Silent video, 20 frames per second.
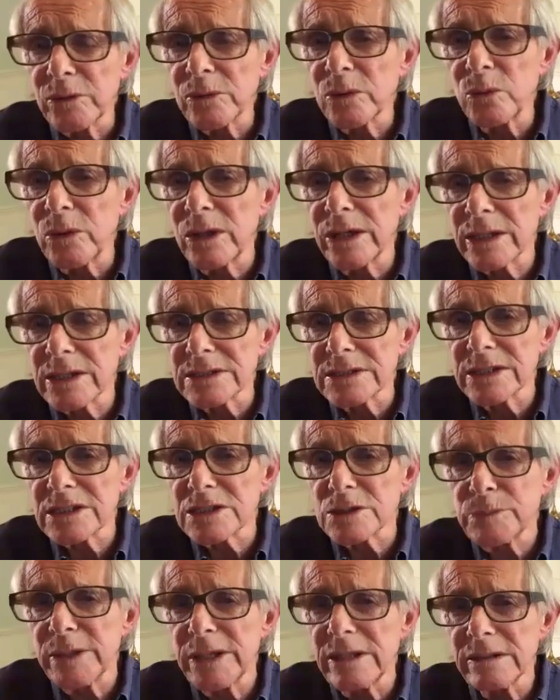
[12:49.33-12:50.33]
From the
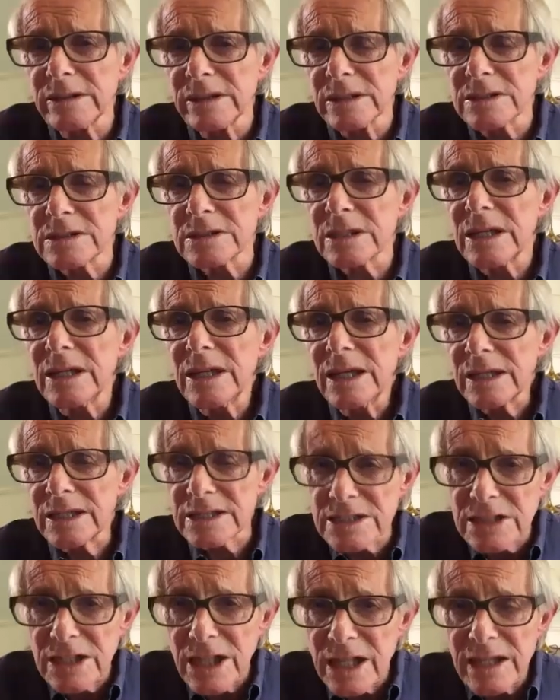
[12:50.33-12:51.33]
workers' experience,
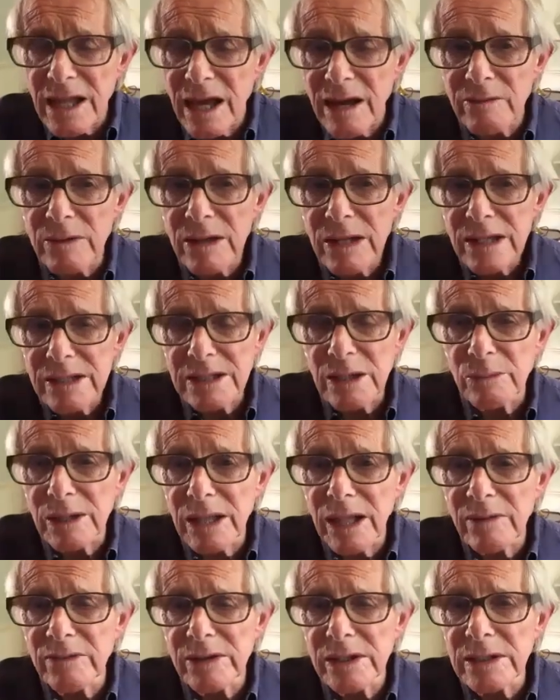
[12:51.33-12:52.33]
because then
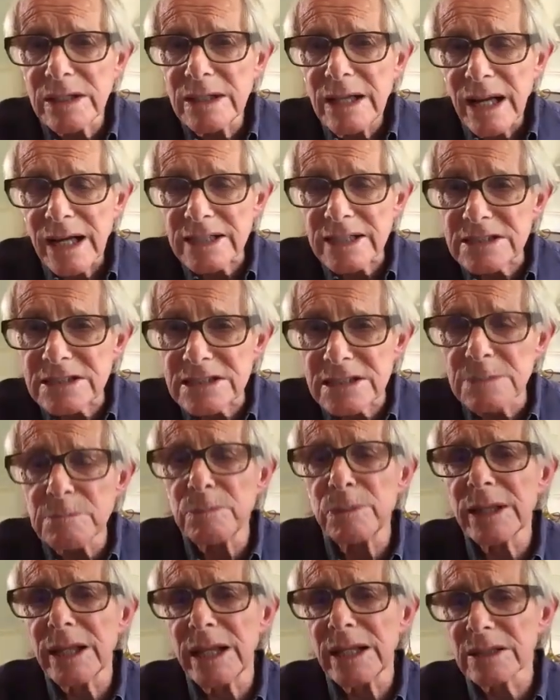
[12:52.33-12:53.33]
they will have a
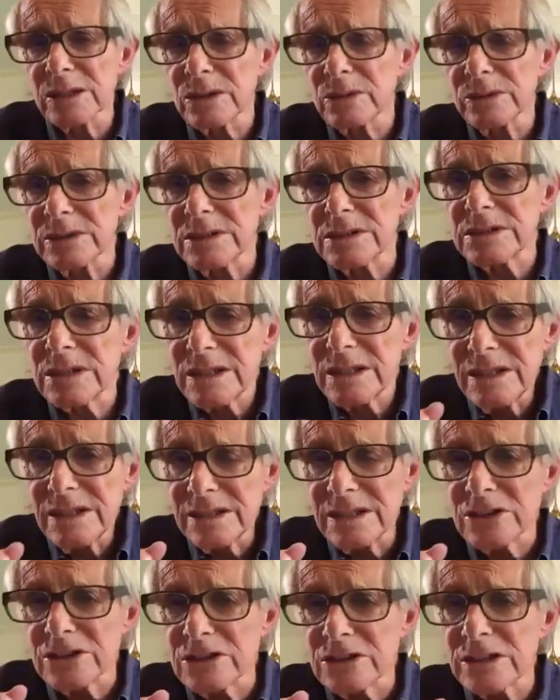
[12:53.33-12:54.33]
simple eloquence
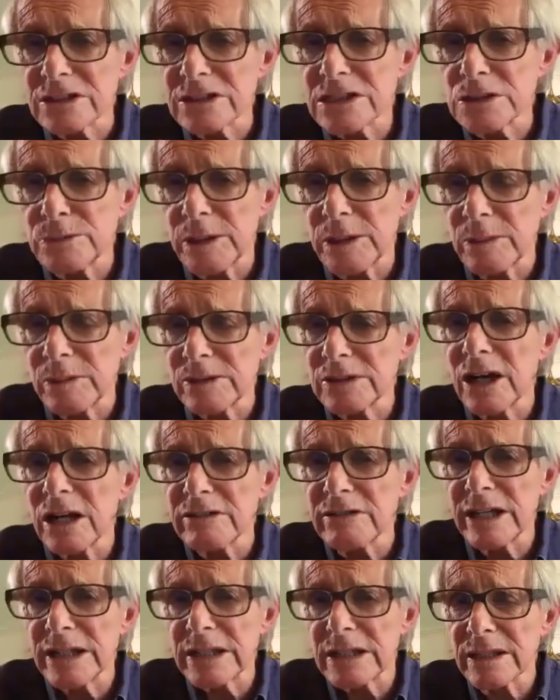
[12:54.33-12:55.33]
that touches people
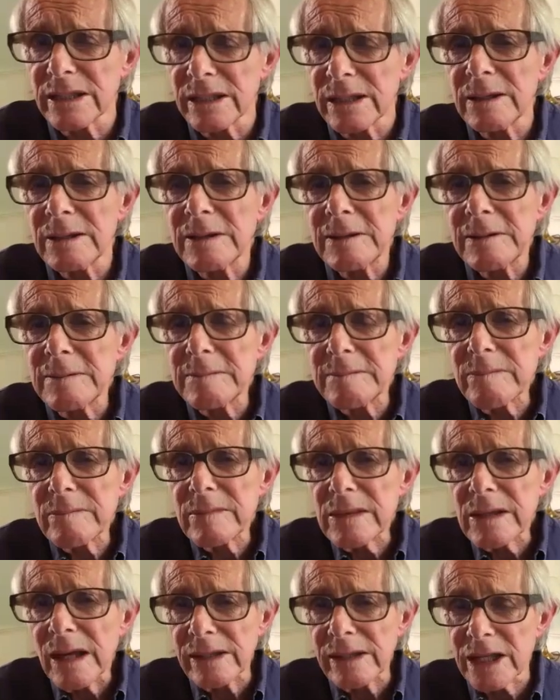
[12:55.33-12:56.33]
directly.
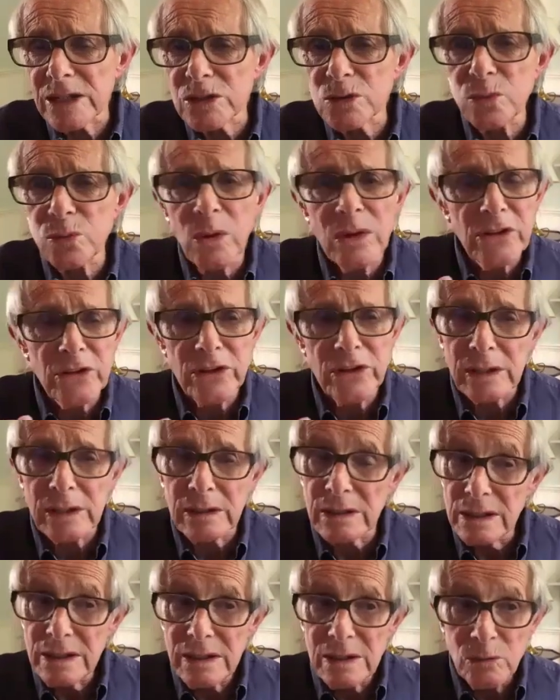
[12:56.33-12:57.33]
And that's one
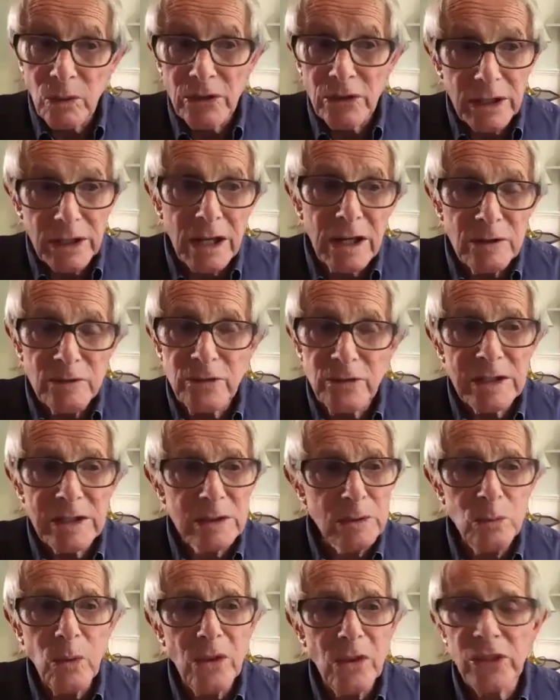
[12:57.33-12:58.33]
thing I
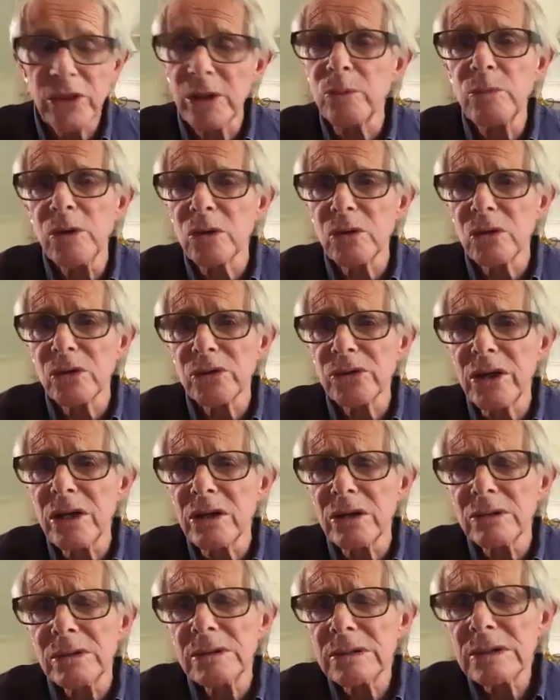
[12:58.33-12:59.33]
found, and one thing we all
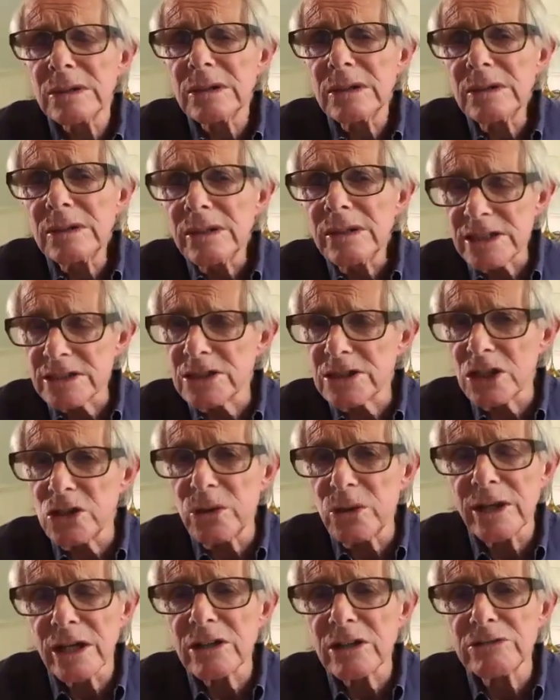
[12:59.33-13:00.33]
know, is
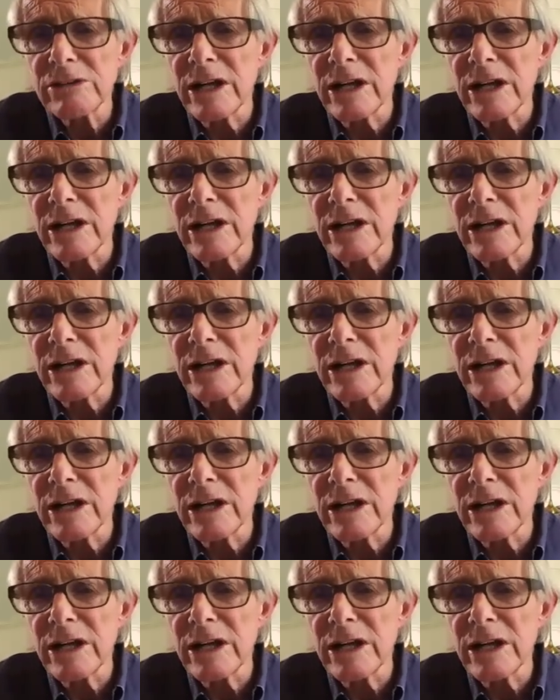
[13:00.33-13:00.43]
that